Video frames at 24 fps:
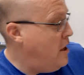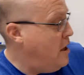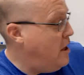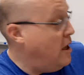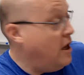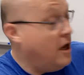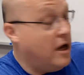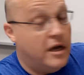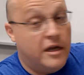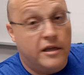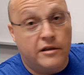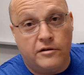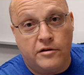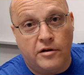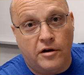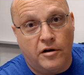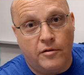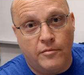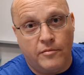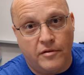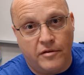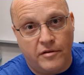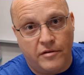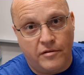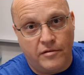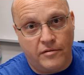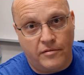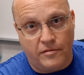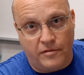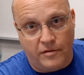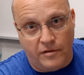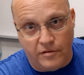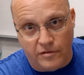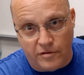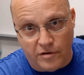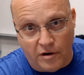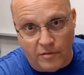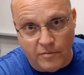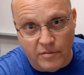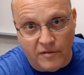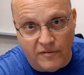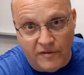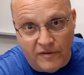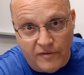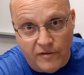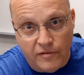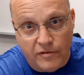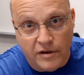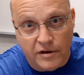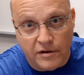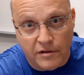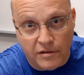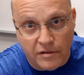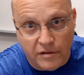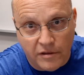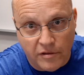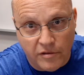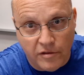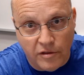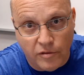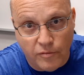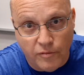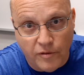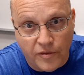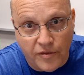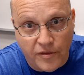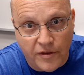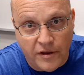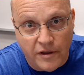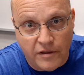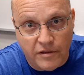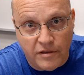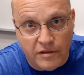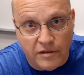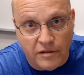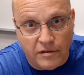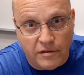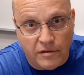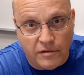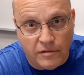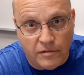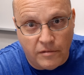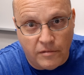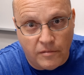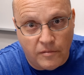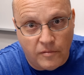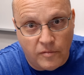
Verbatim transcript: Uh, in terms in terms of if you need assistance with this,